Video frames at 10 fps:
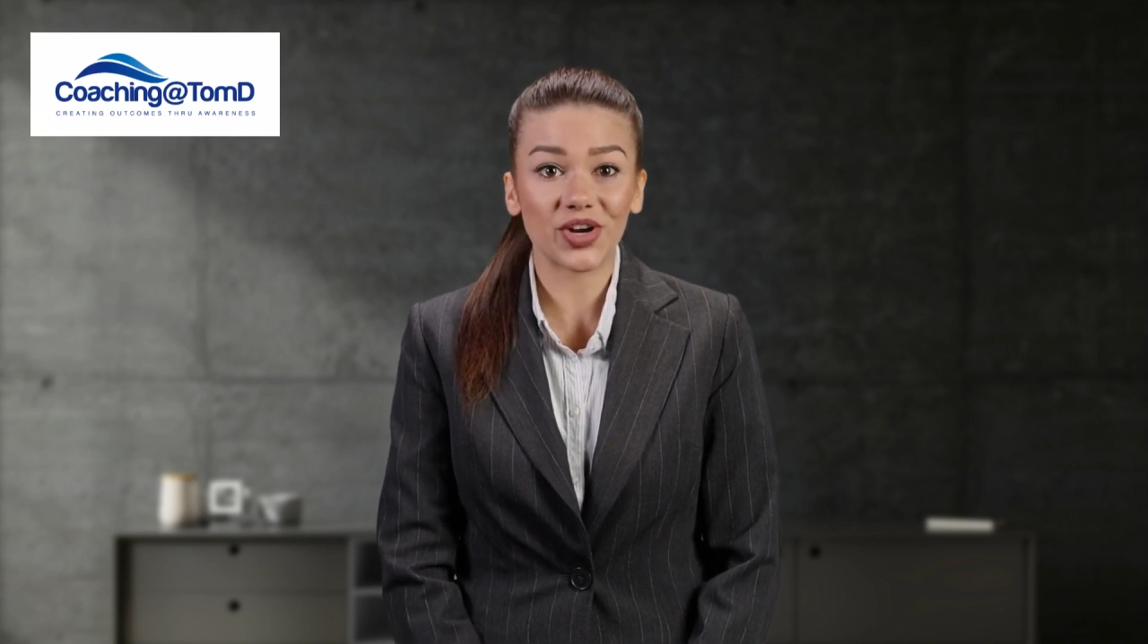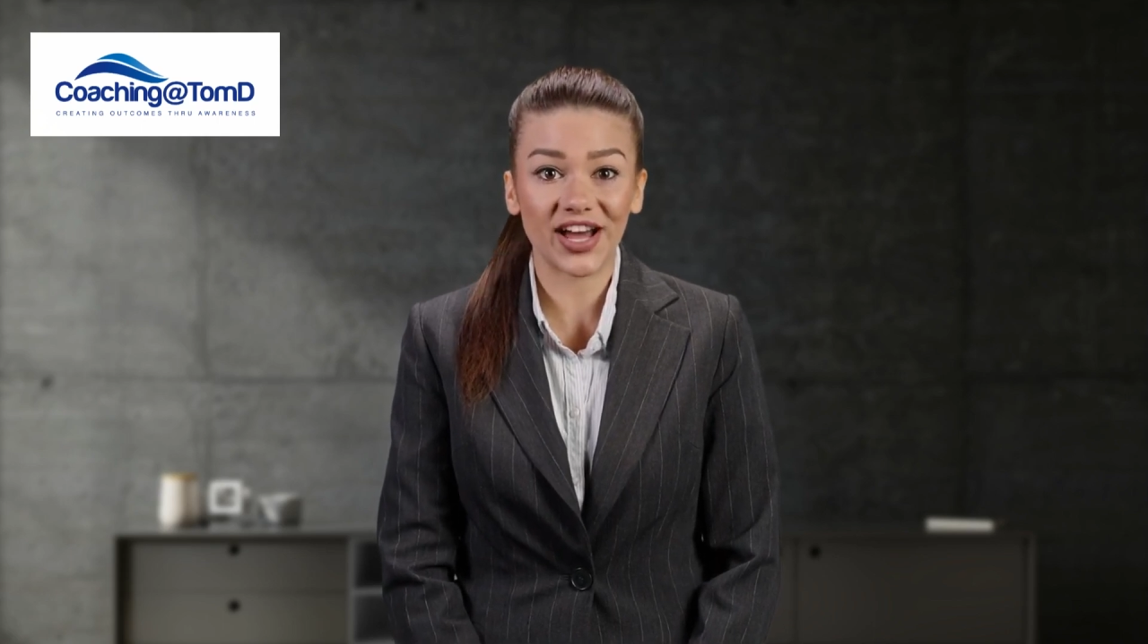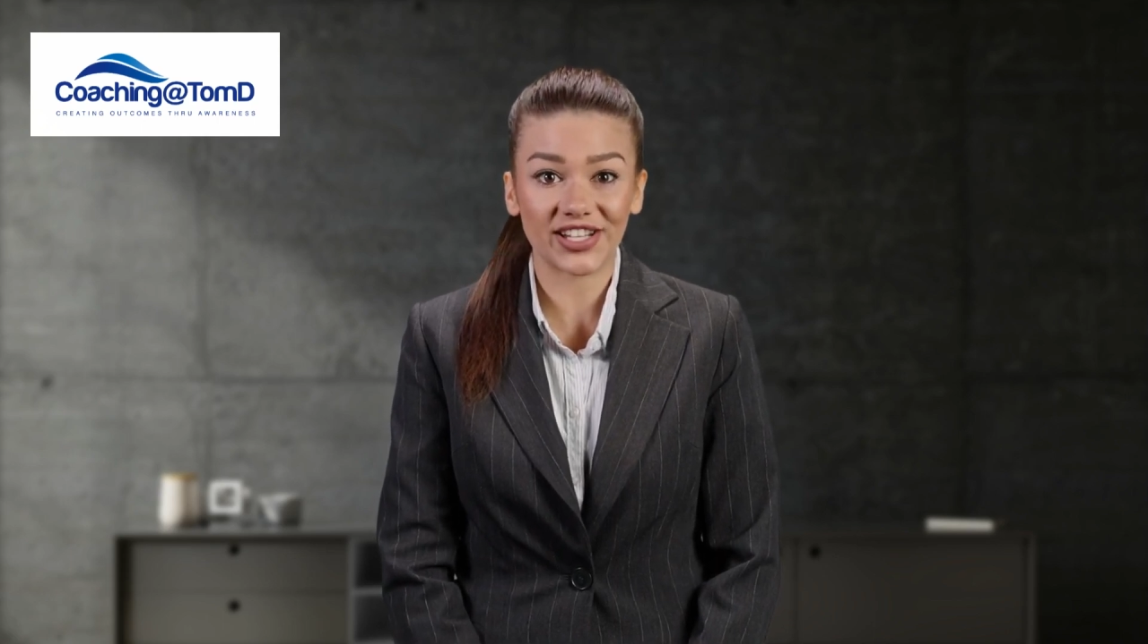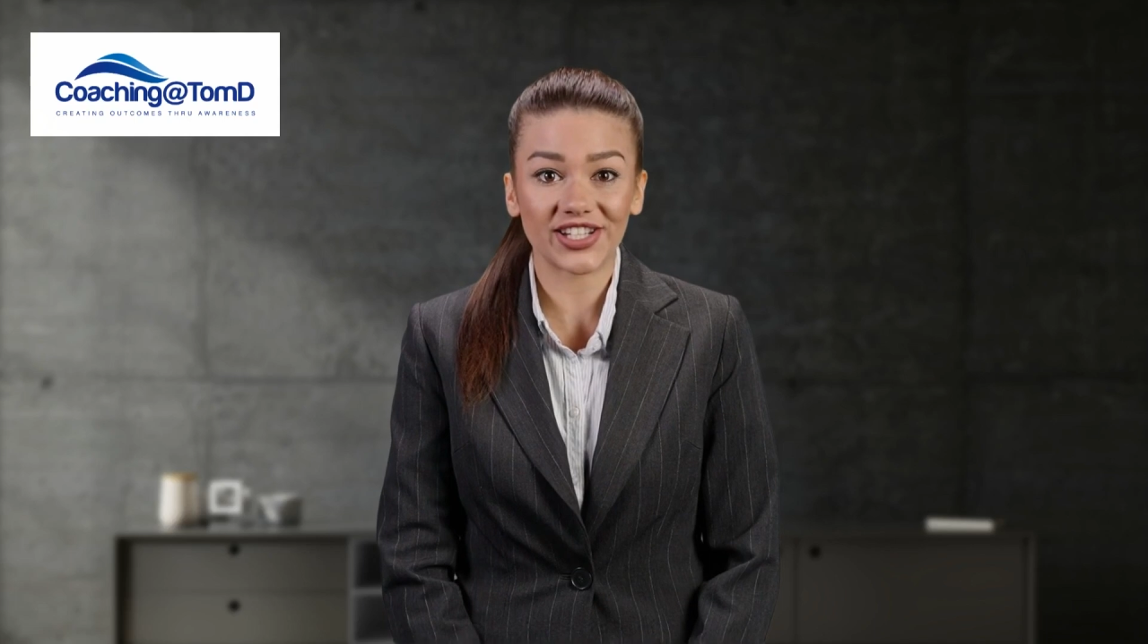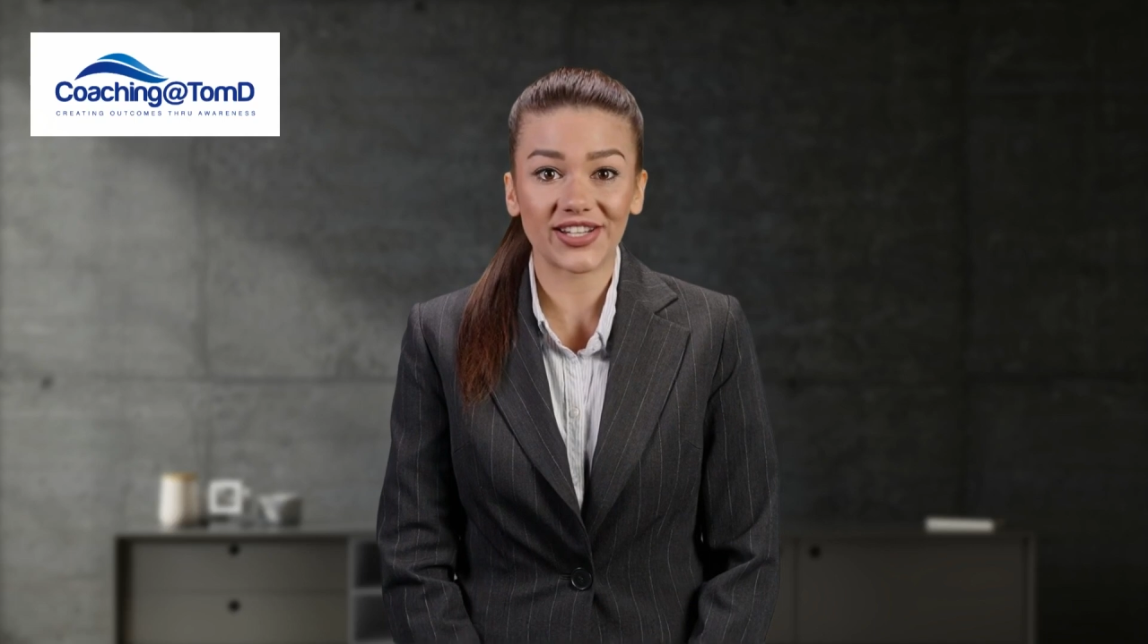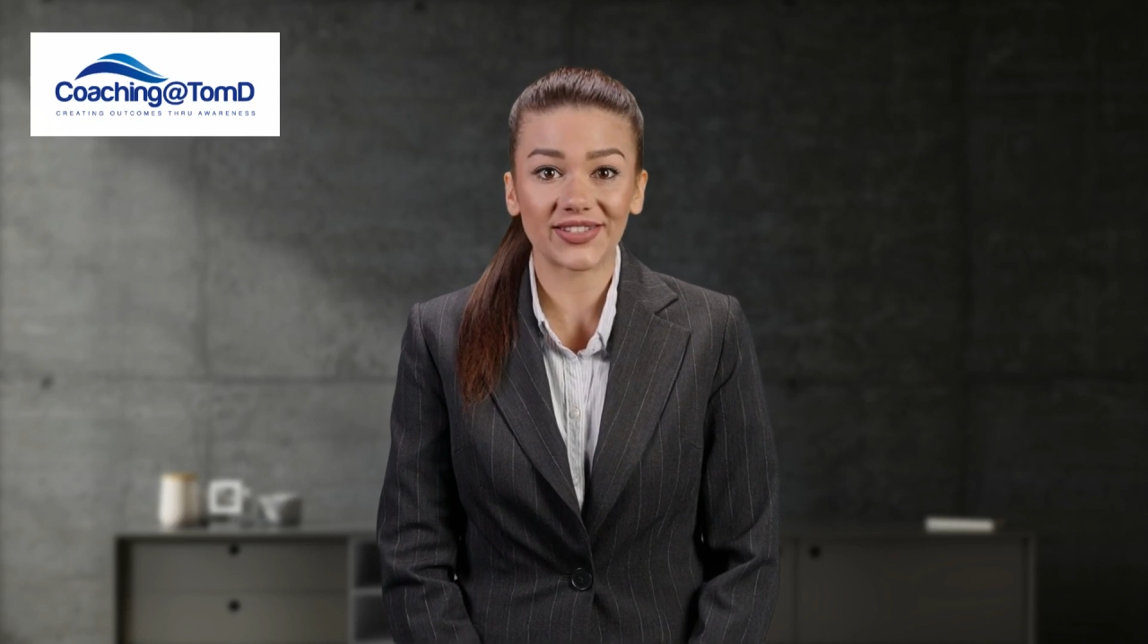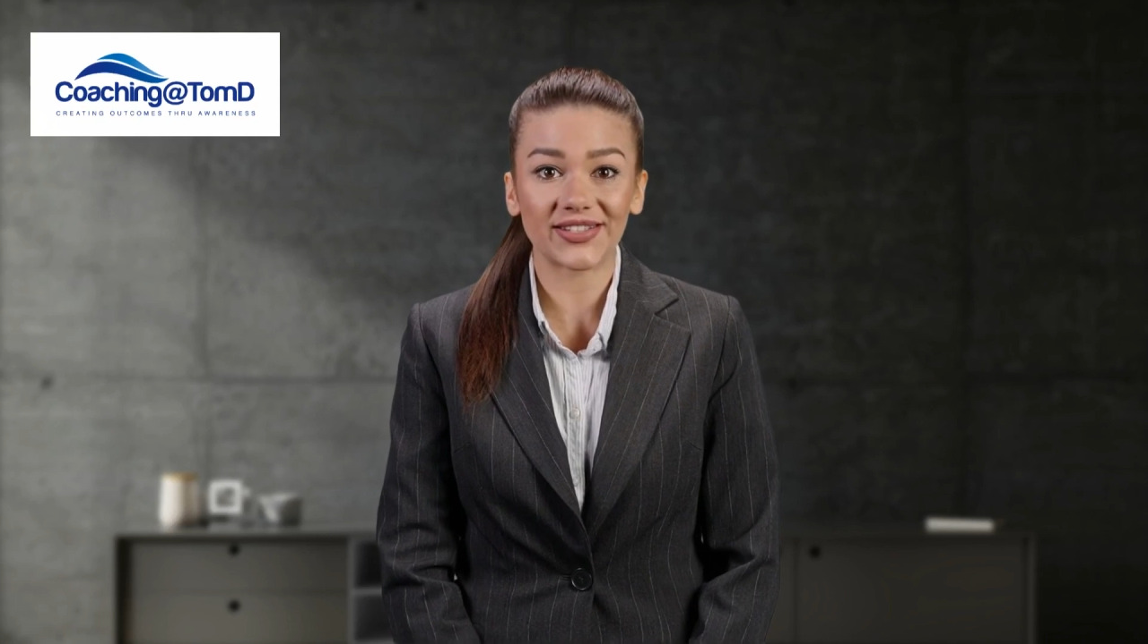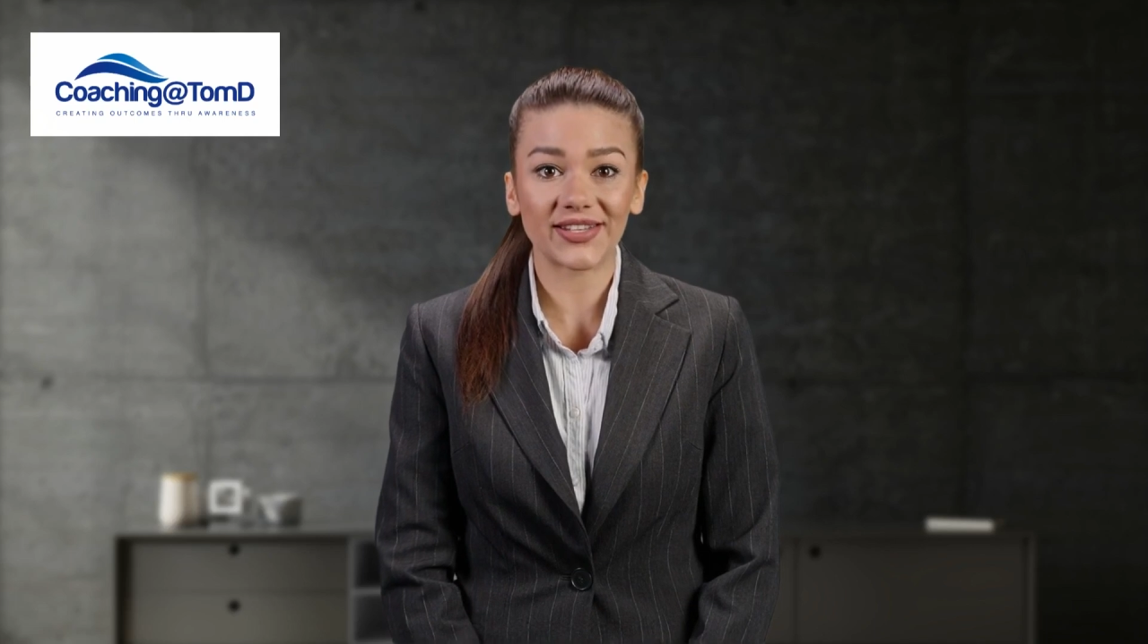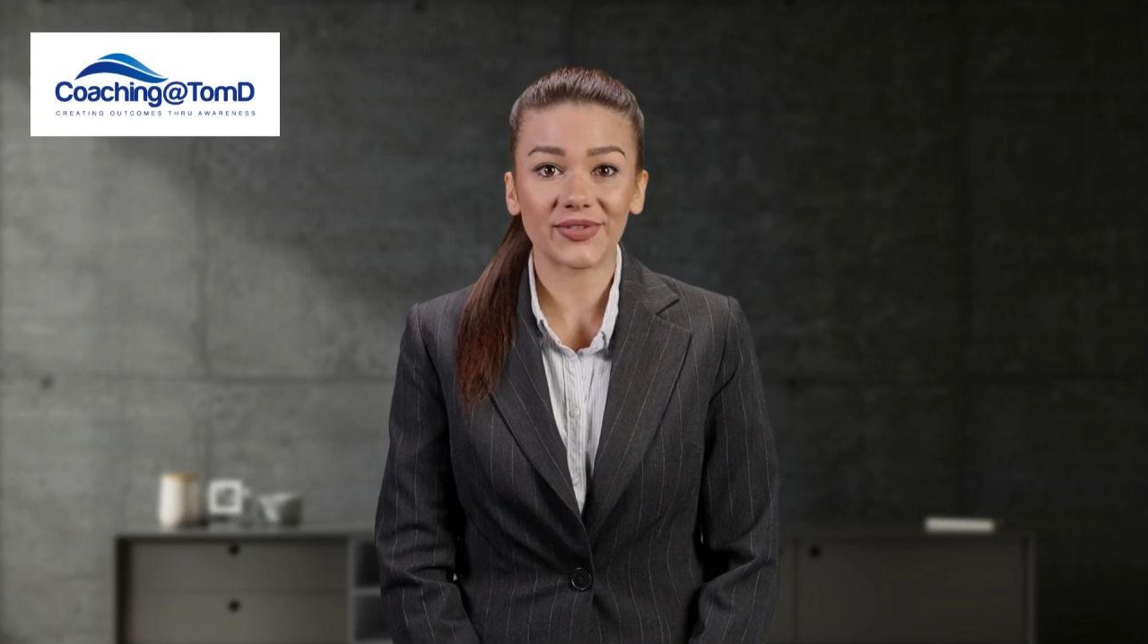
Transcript: action,